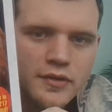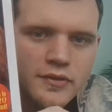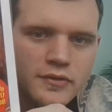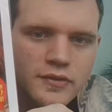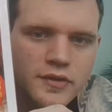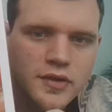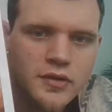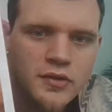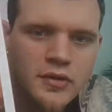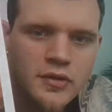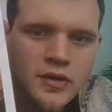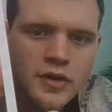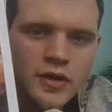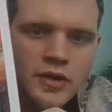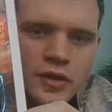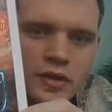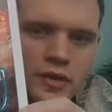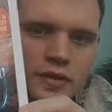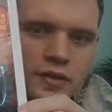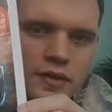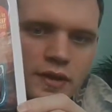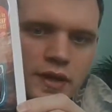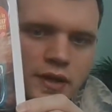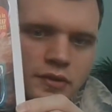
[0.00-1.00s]
So
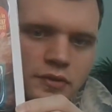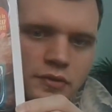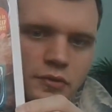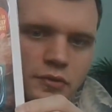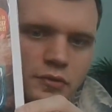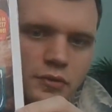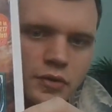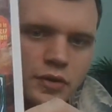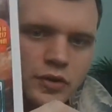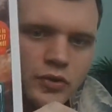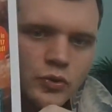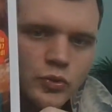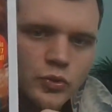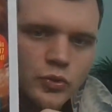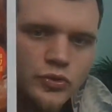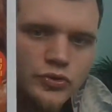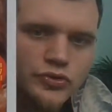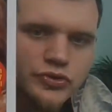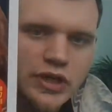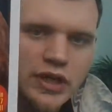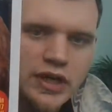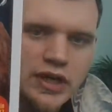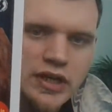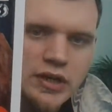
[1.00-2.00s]
that is a really cool
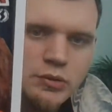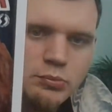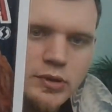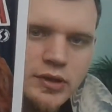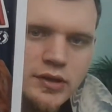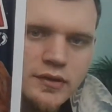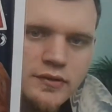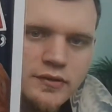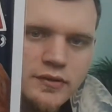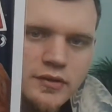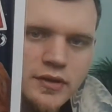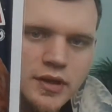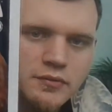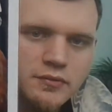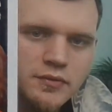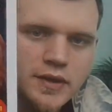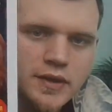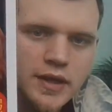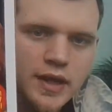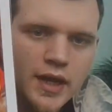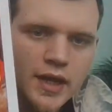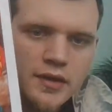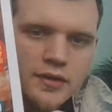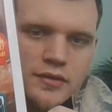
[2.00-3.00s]
Shining piece. Love
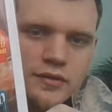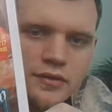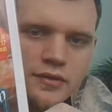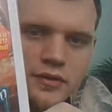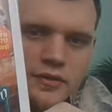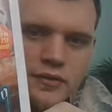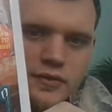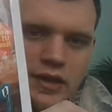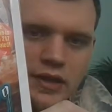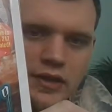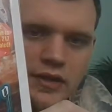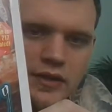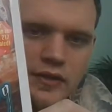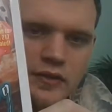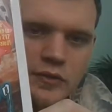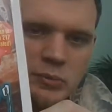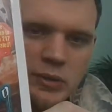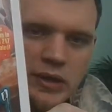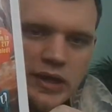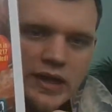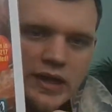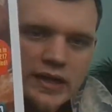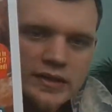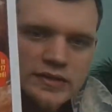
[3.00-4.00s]
that. Looks like this
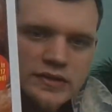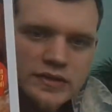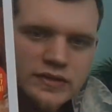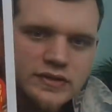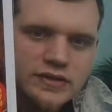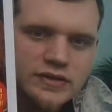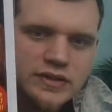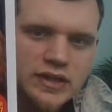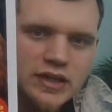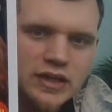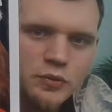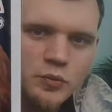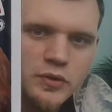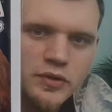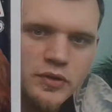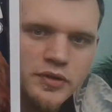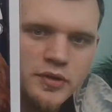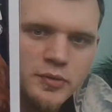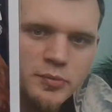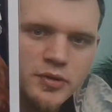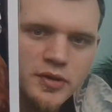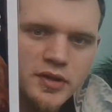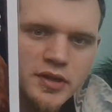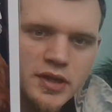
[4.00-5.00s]
box is sticking with a
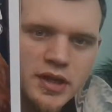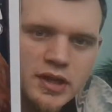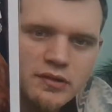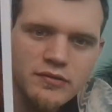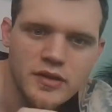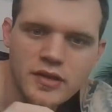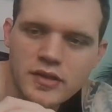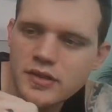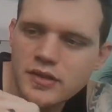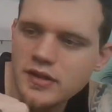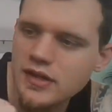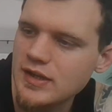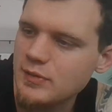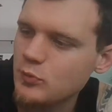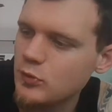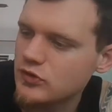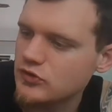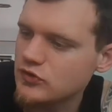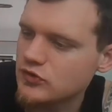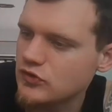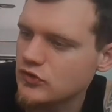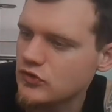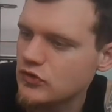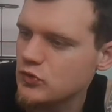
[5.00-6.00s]
pretty heavy theme,
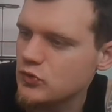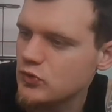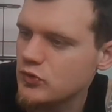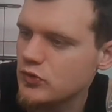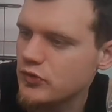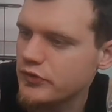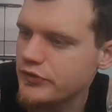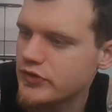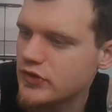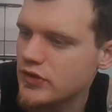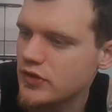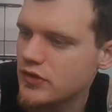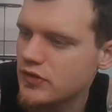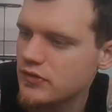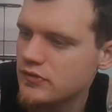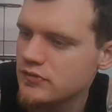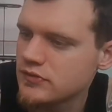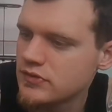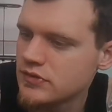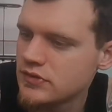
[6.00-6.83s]
which is cool. So